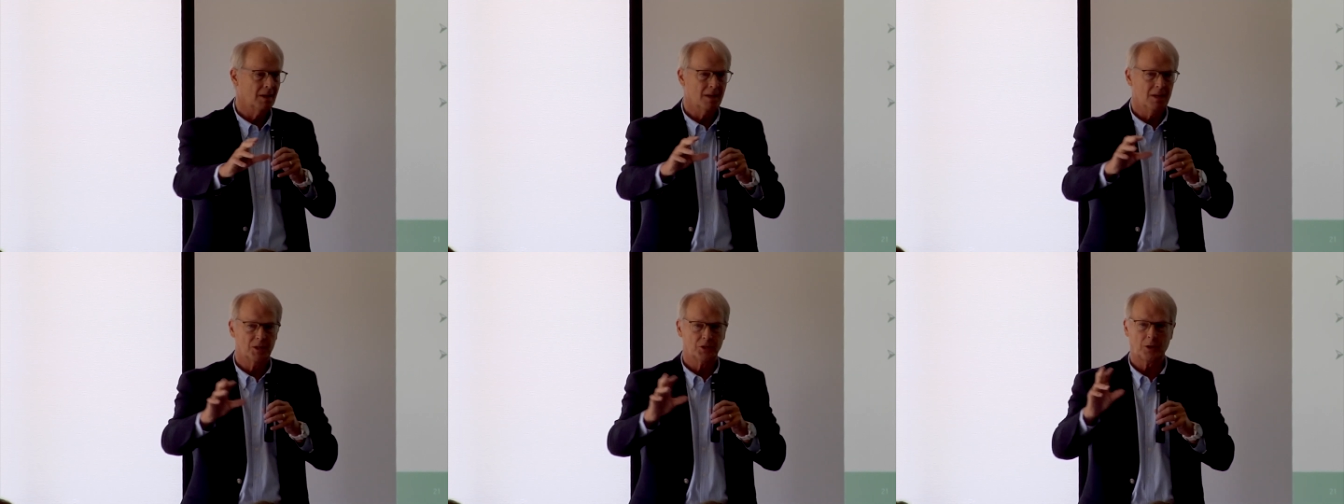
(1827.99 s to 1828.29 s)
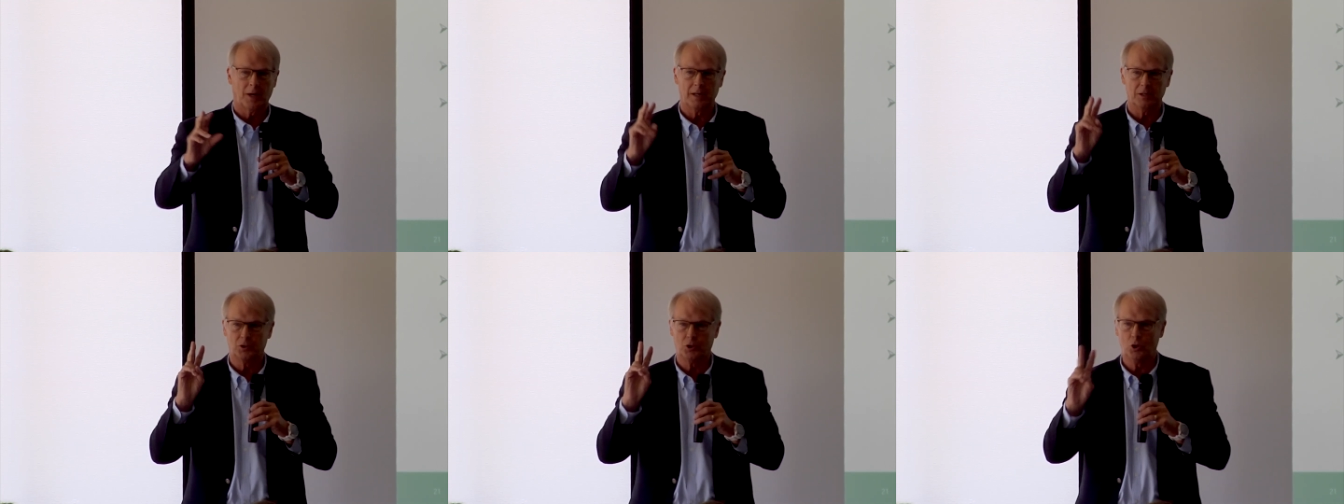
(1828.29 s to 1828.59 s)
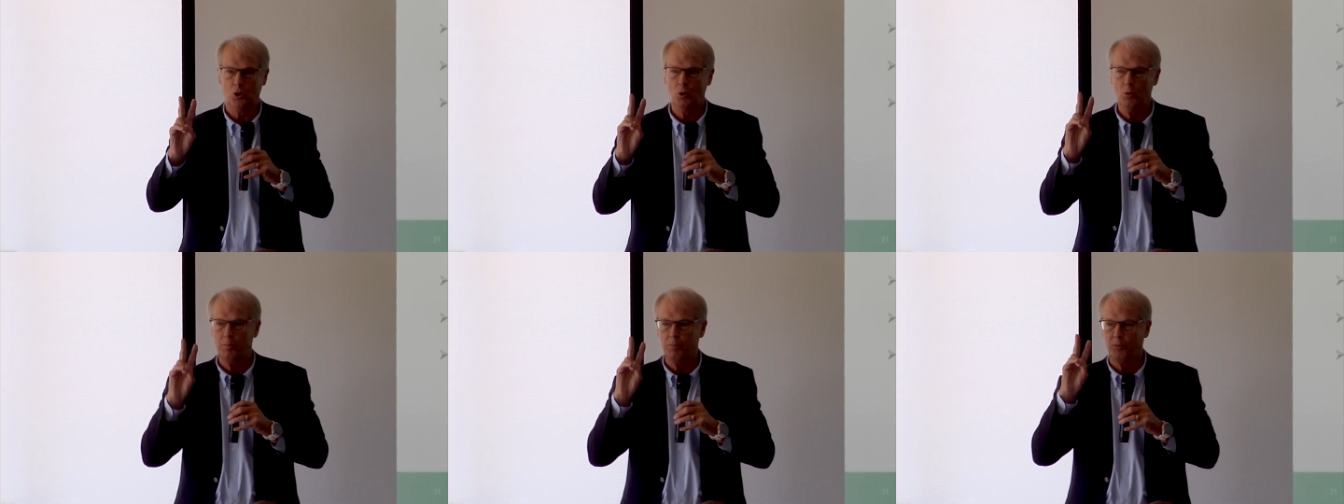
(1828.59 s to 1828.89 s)
So I had
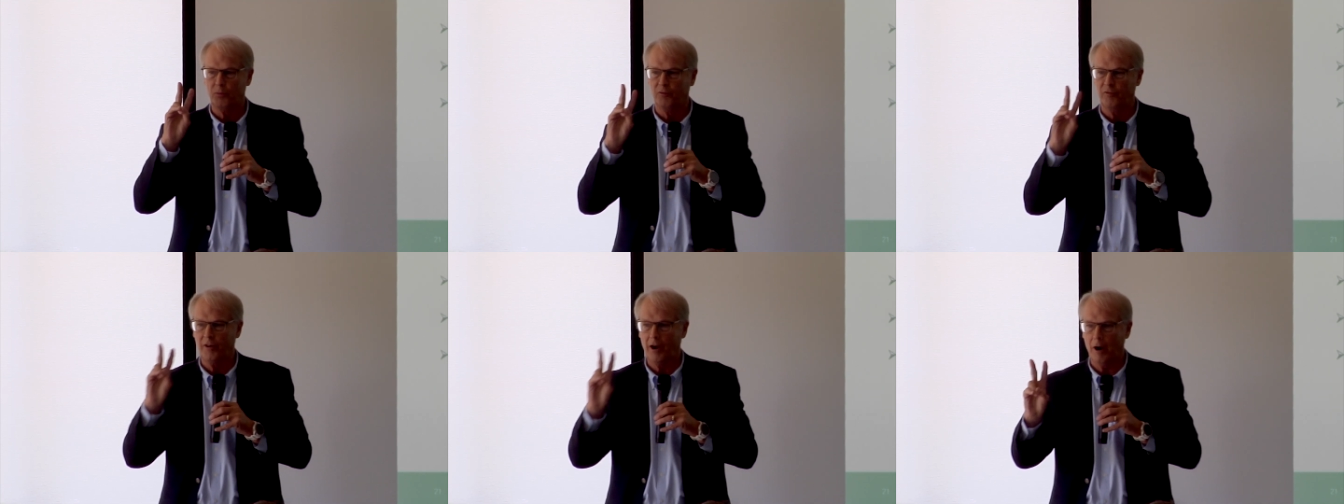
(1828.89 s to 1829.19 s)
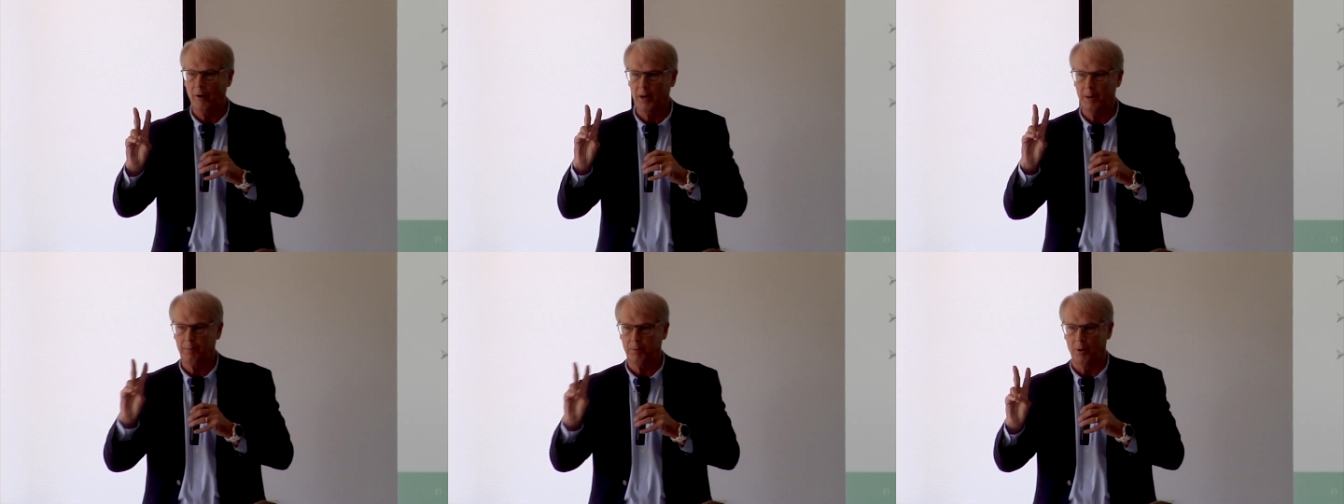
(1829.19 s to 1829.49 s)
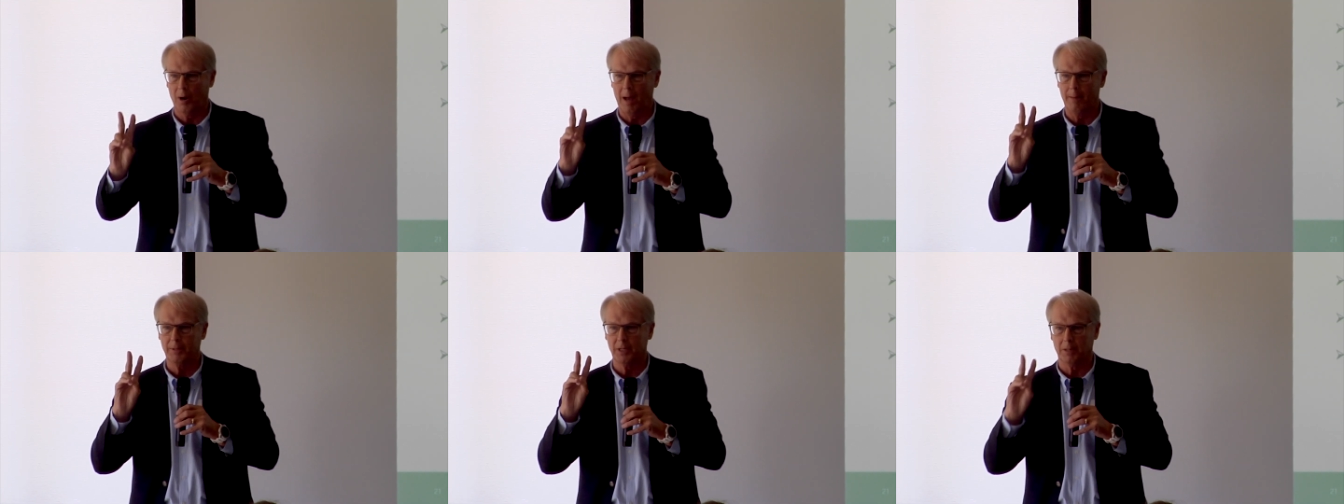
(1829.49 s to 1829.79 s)
two very
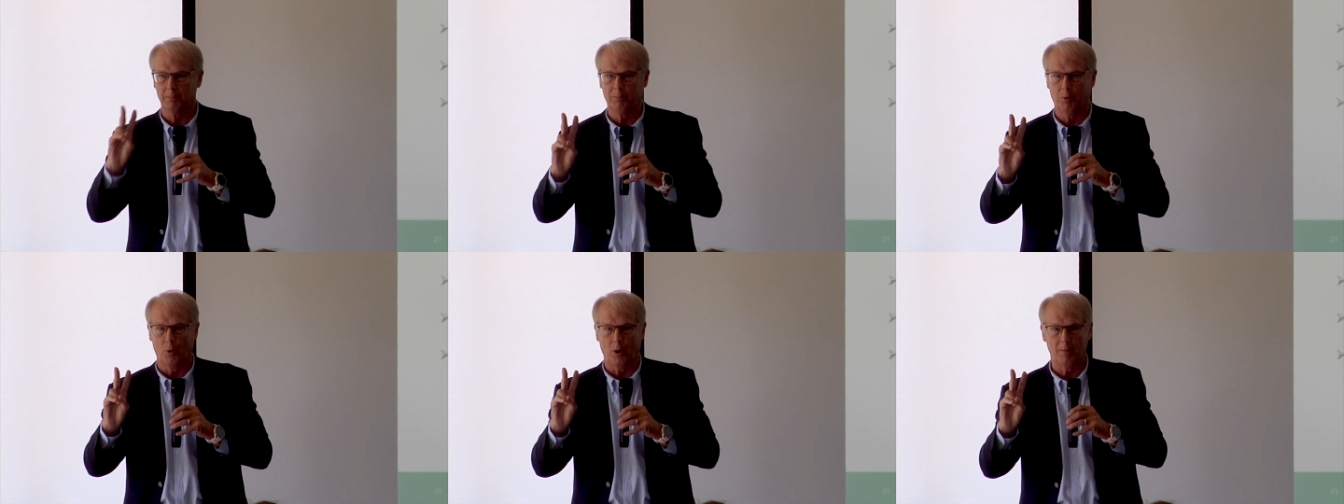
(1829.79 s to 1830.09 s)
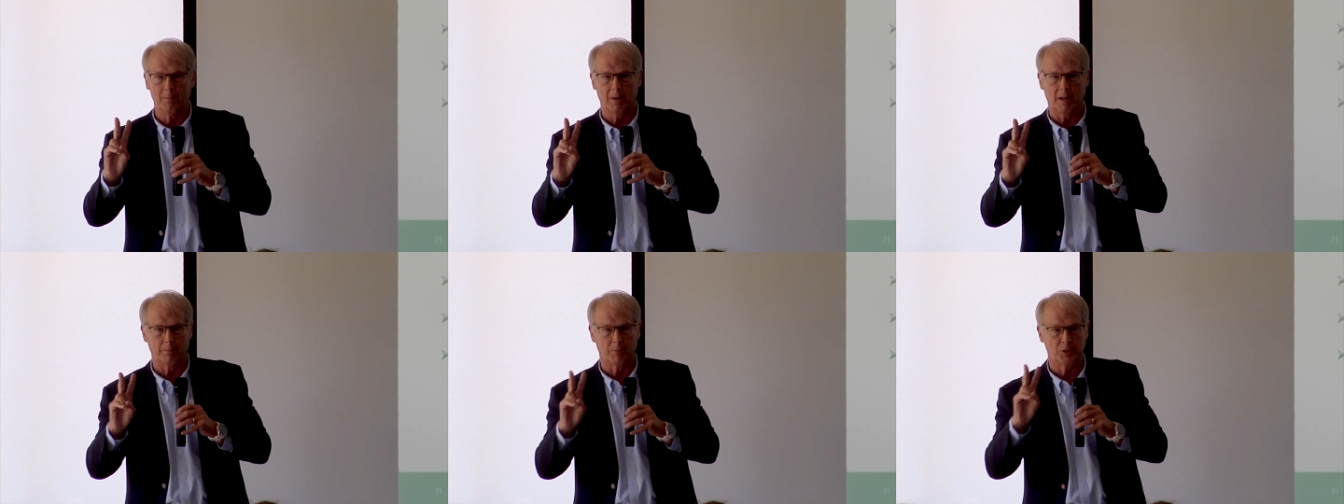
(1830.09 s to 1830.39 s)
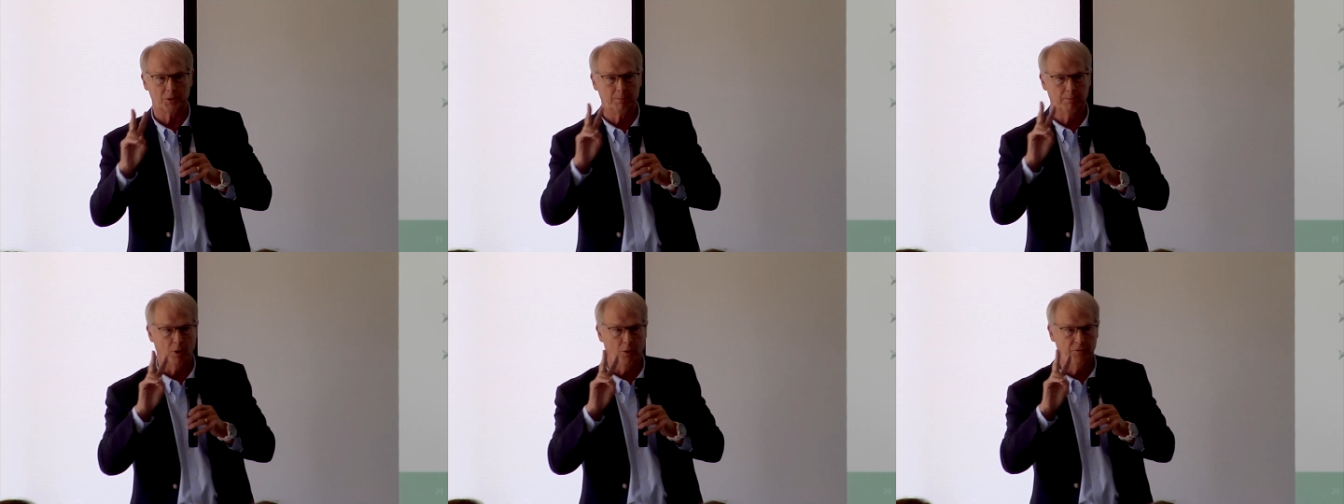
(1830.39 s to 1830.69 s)
prominent board
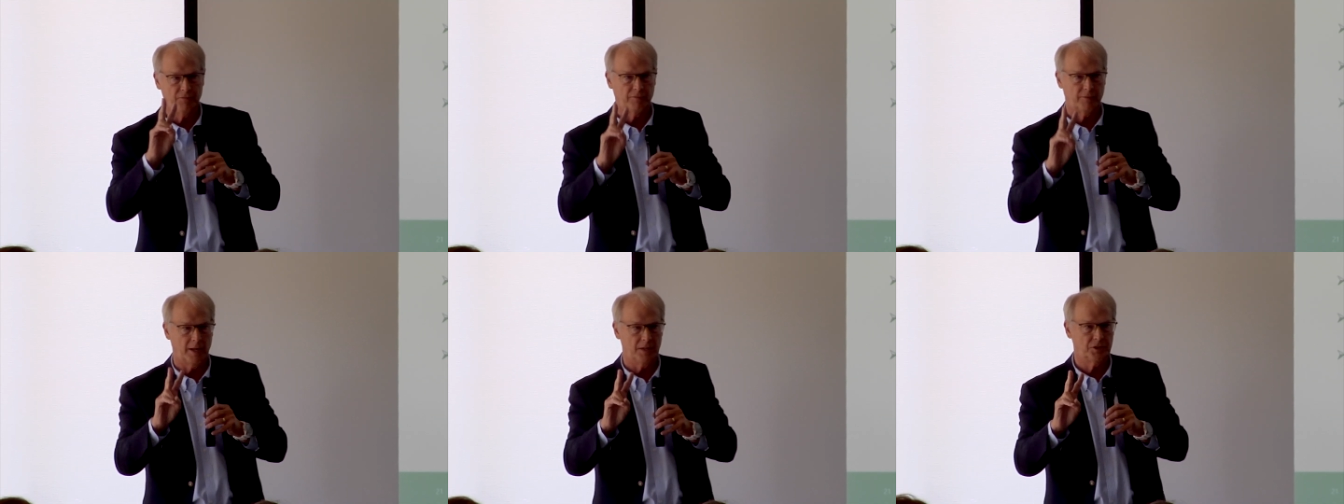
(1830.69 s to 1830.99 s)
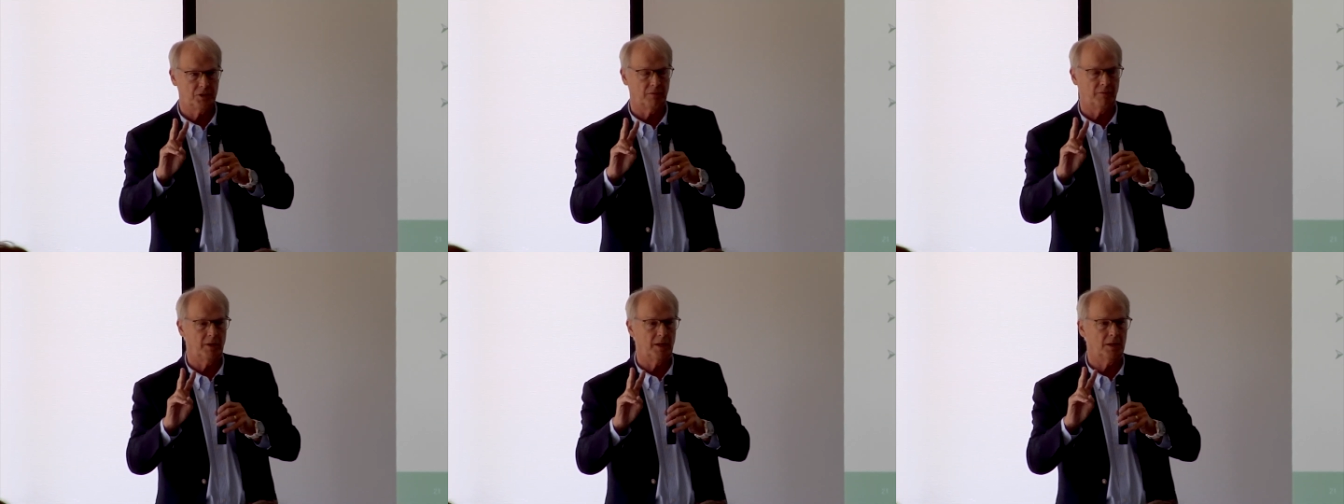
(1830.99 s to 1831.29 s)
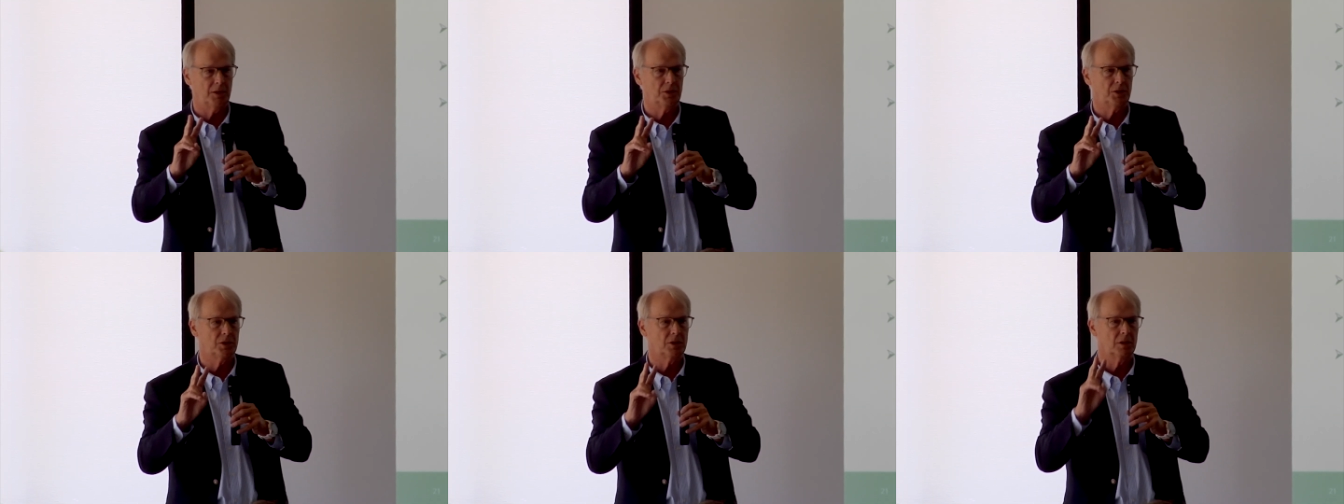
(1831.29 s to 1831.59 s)
members, both friends of
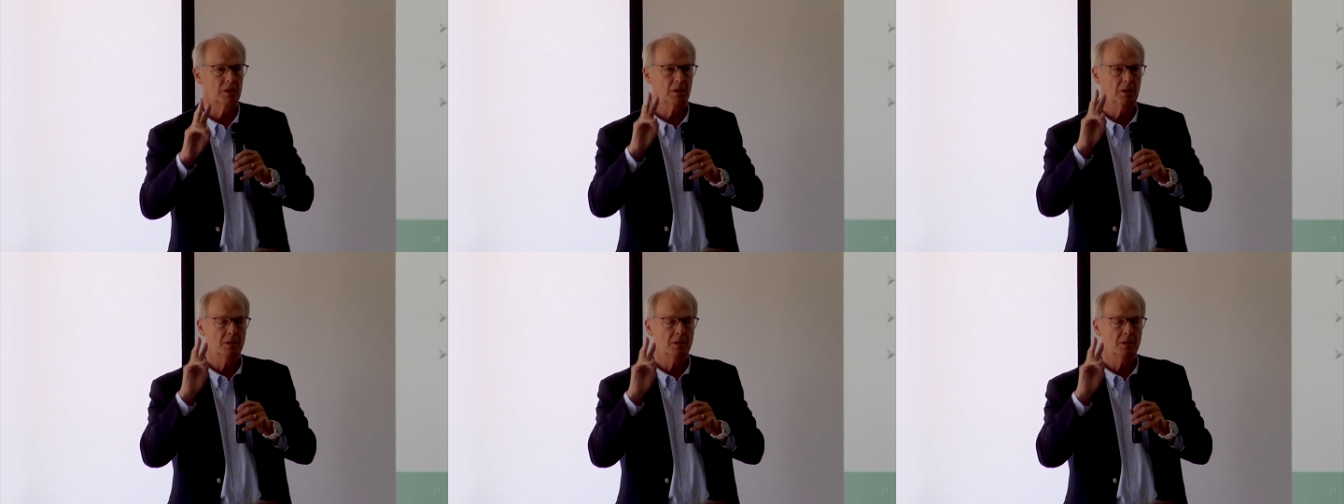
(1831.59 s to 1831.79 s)
his.